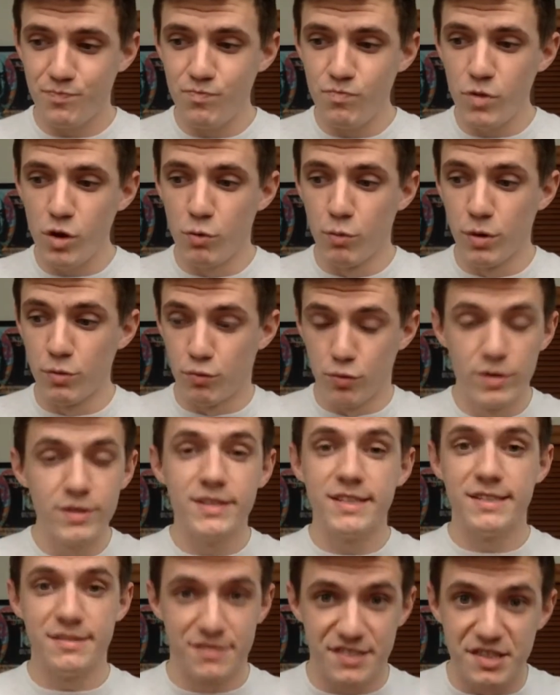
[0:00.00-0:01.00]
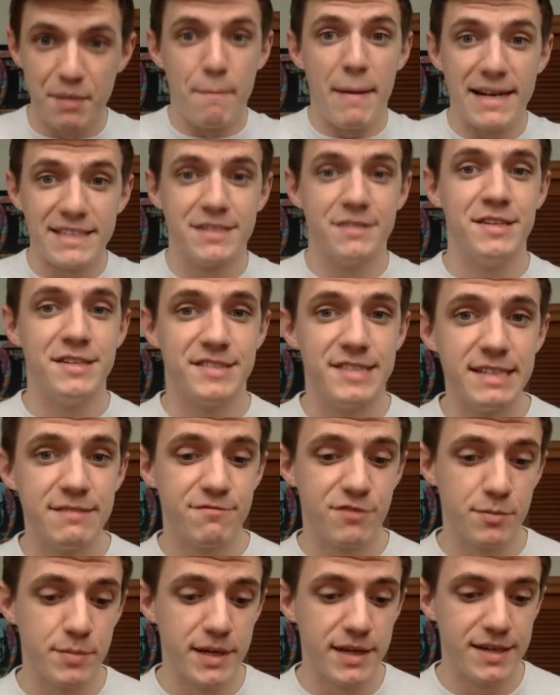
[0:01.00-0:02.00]
what really cemented this in
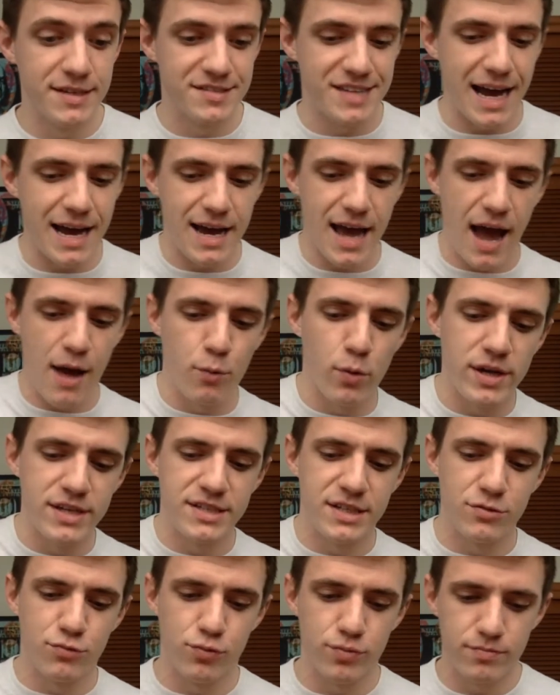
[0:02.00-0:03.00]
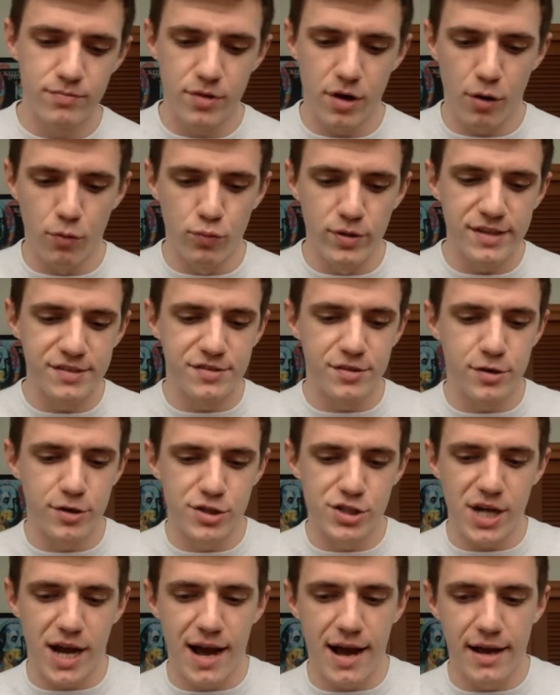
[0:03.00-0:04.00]
for me is I went and did
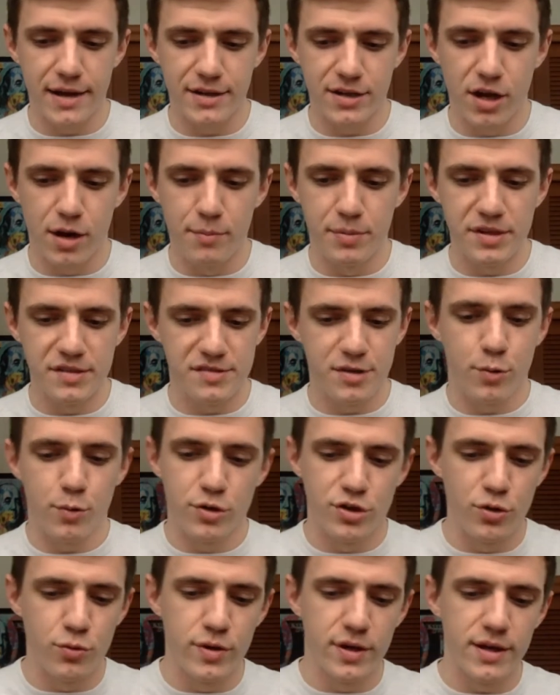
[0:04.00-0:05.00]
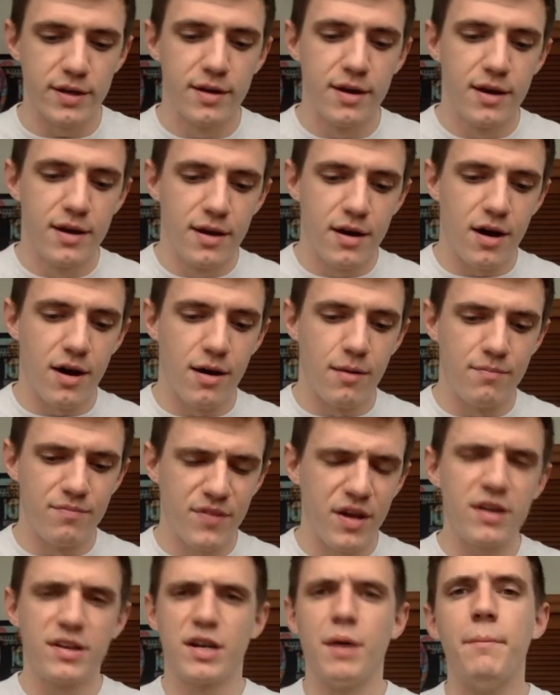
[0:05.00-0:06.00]
research on companies that were doing
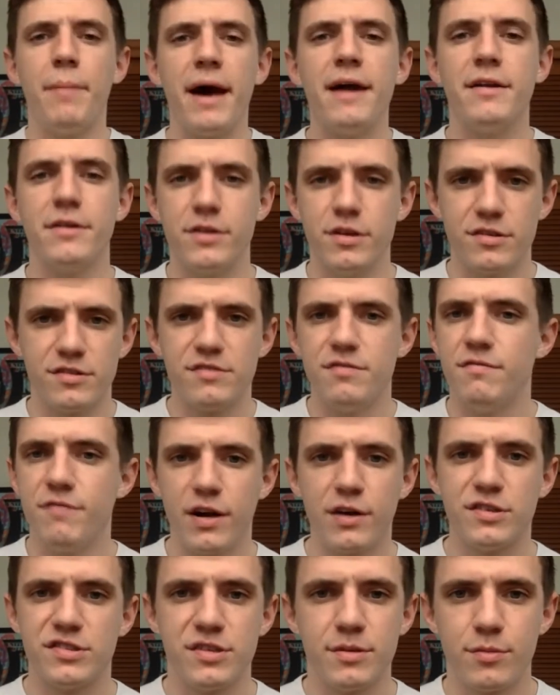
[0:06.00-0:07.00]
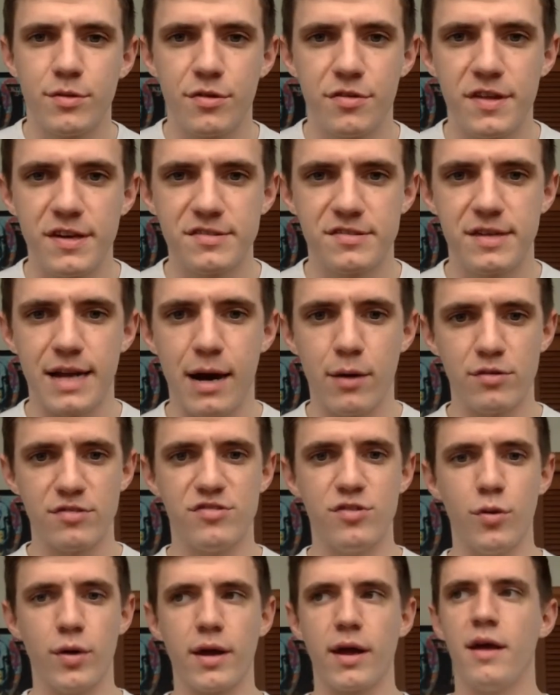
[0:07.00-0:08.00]
competitors, very similar things that I was
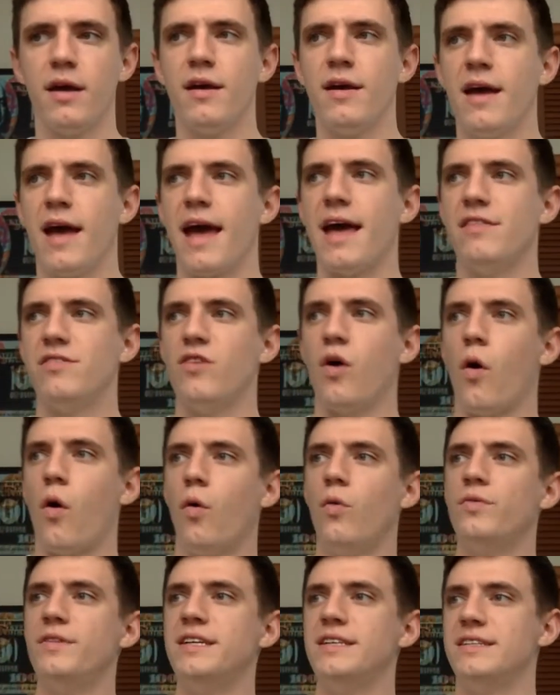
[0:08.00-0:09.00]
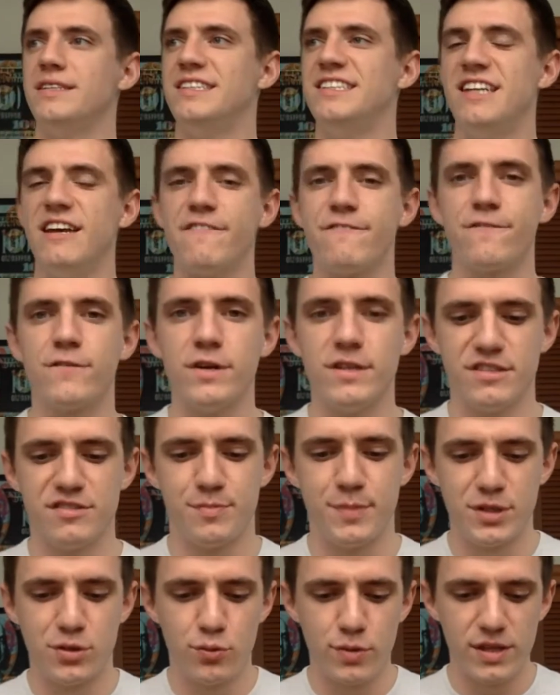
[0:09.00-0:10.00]
doing. And the only difference
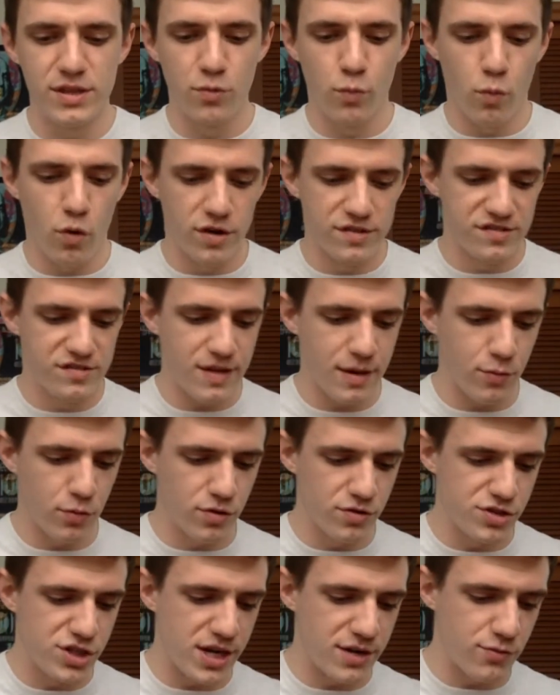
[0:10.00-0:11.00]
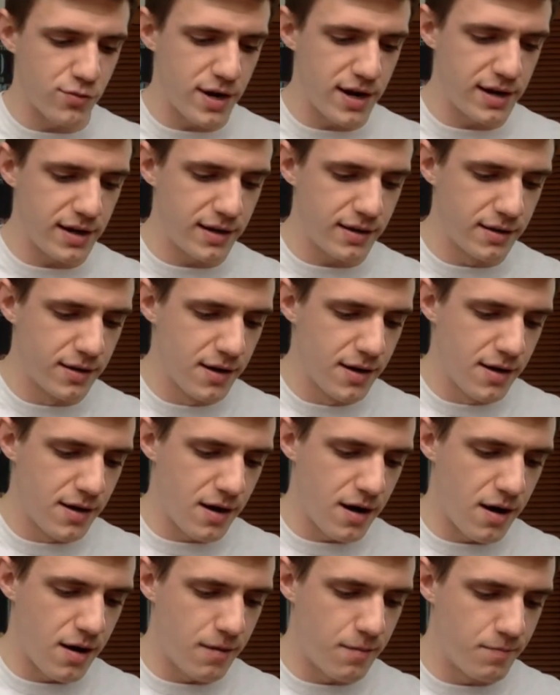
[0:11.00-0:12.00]
between the ones that were generating
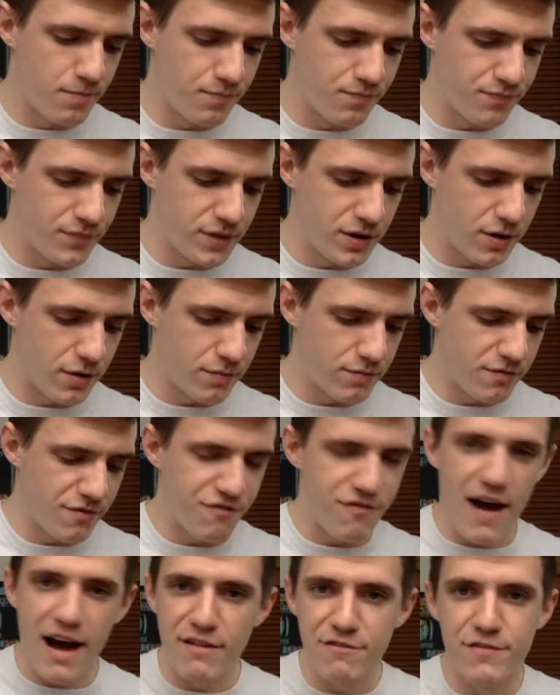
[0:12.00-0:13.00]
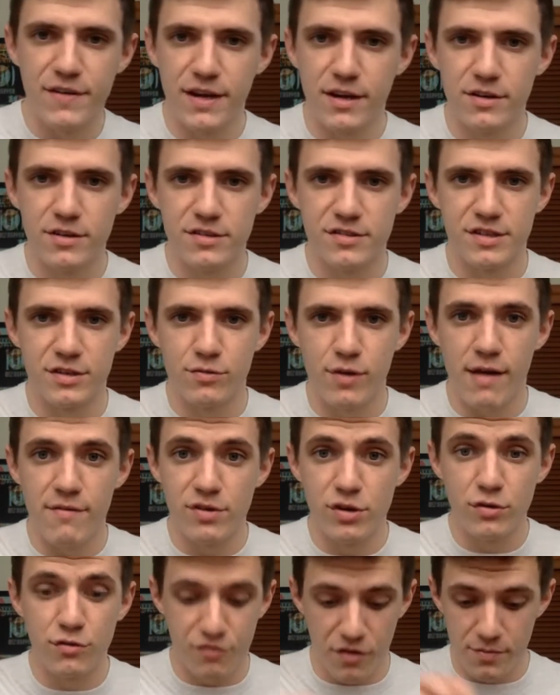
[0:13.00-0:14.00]
5 figures in
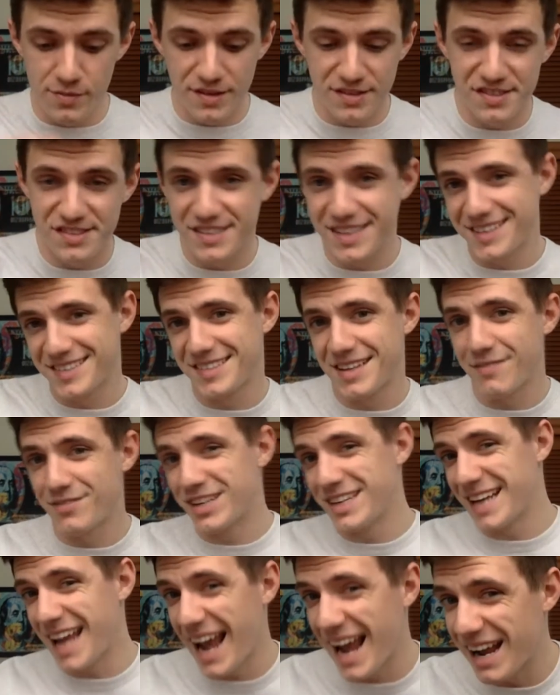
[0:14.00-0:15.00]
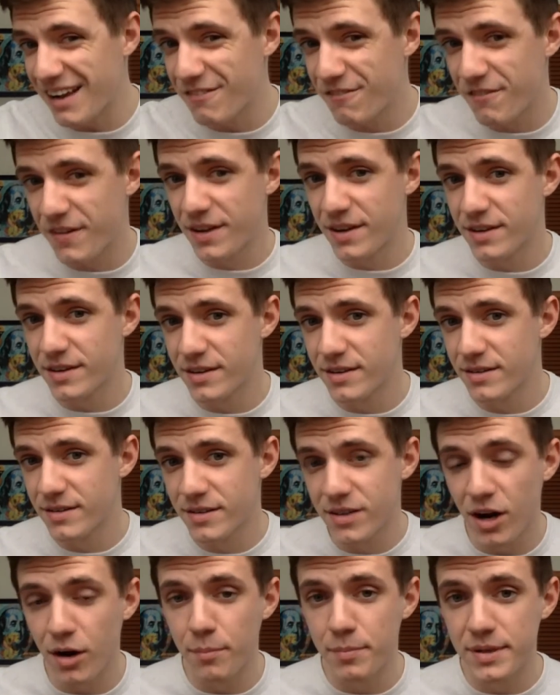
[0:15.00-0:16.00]
revenue from the 6, 7, and 8 figure
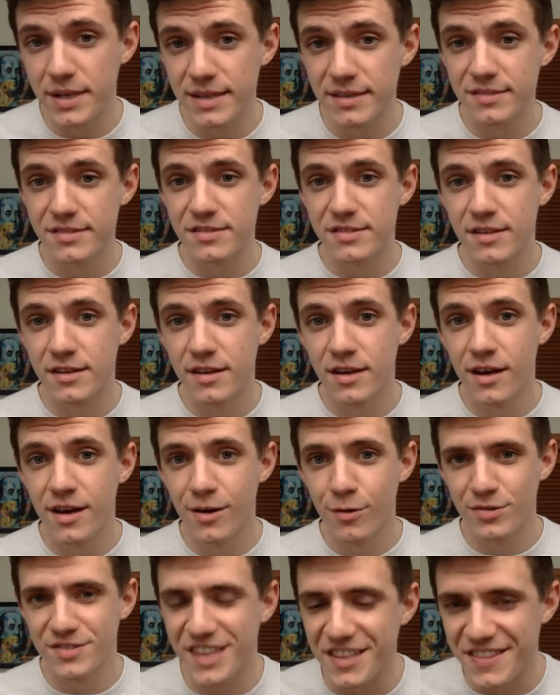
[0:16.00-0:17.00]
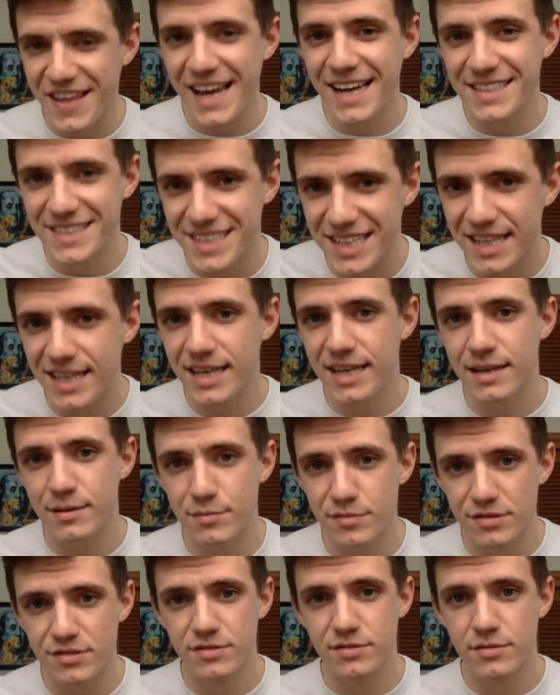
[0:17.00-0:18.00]
companies was that they had
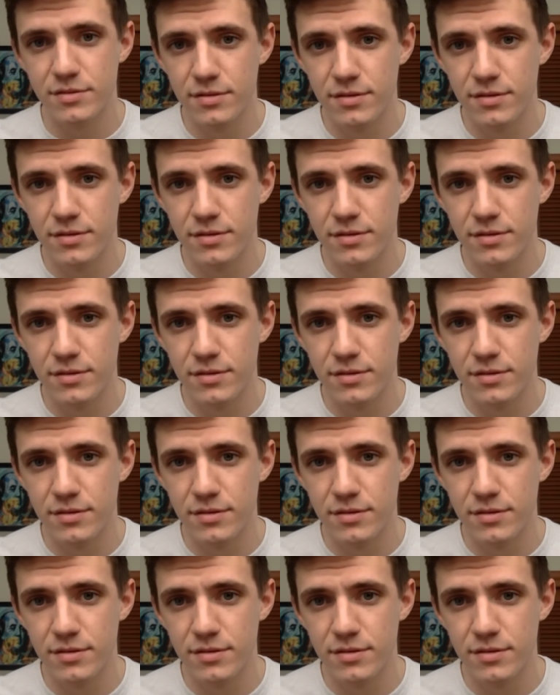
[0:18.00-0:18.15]
teams.